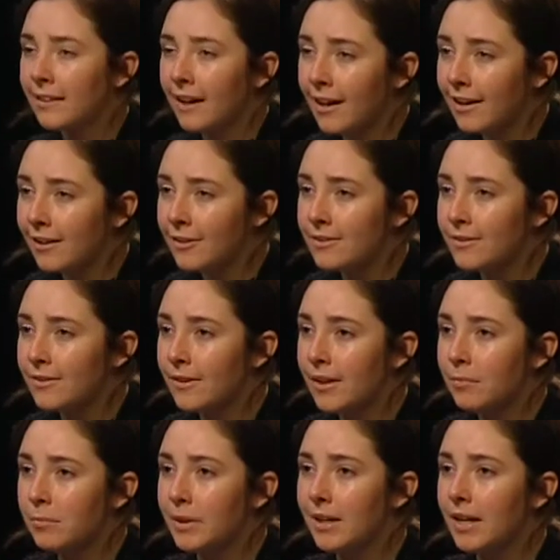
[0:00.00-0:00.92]
that you're
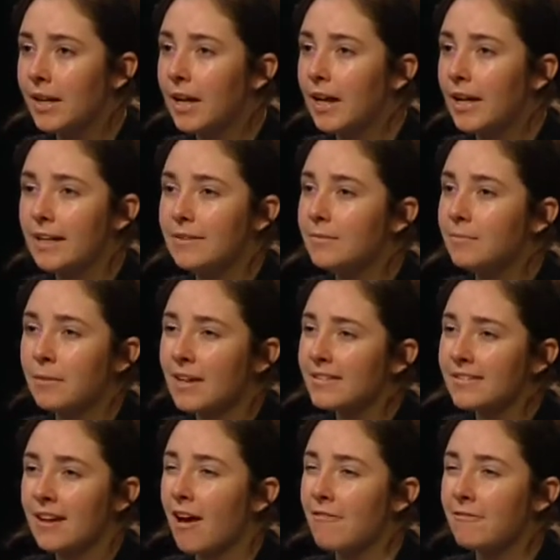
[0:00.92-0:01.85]
doing, but it
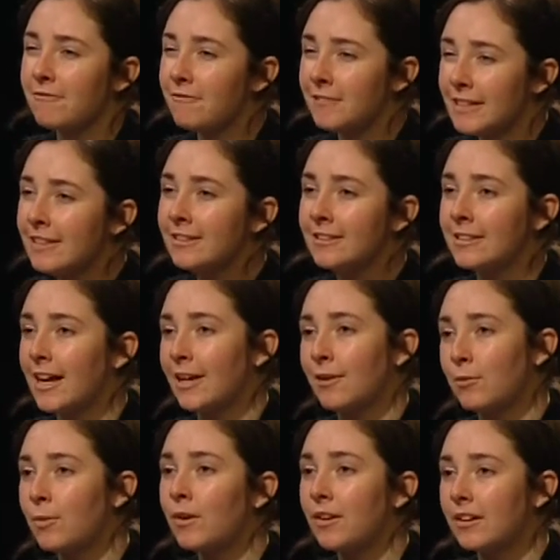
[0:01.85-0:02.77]
must not feel
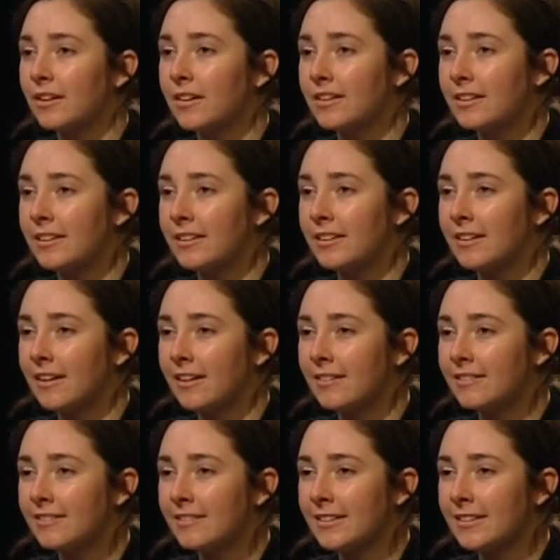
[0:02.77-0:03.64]
like work, you know.